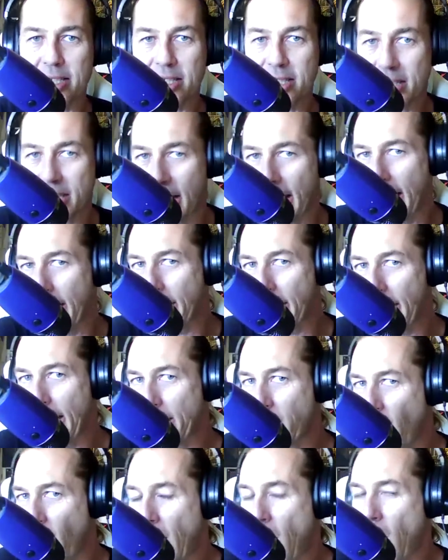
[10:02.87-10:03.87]

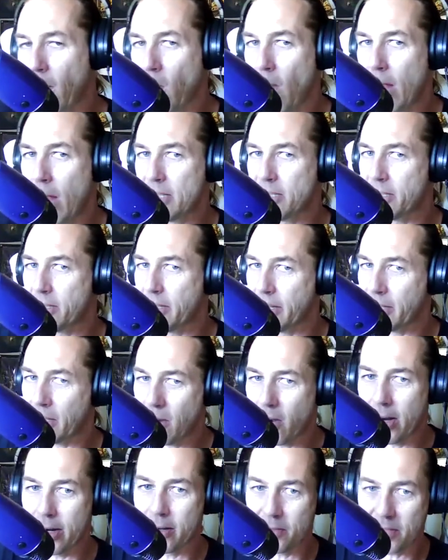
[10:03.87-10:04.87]
standout highlights that
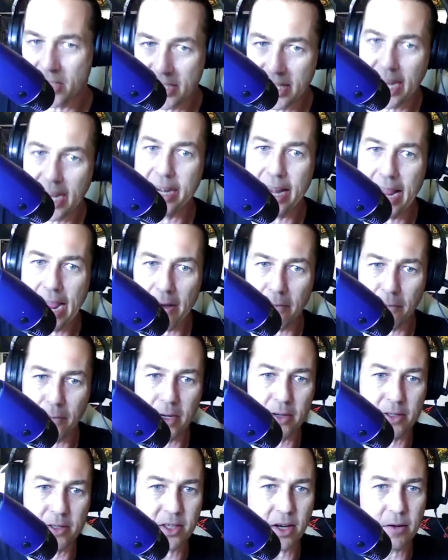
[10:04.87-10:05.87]
kind of stand out for
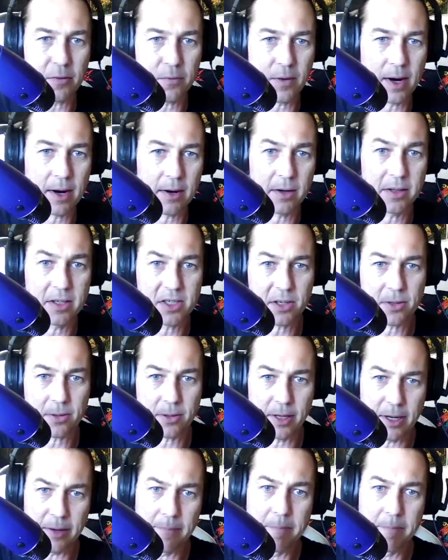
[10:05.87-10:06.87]
you so far in this
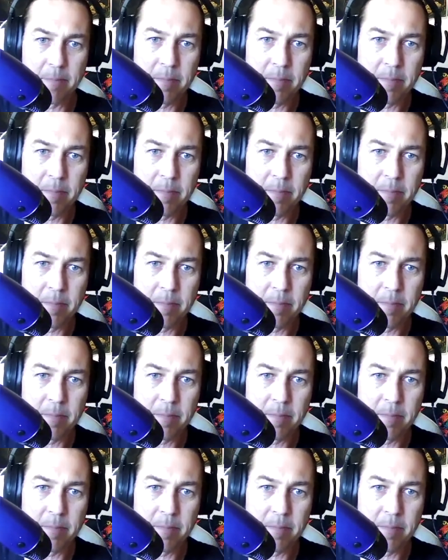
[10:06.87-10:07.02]
career?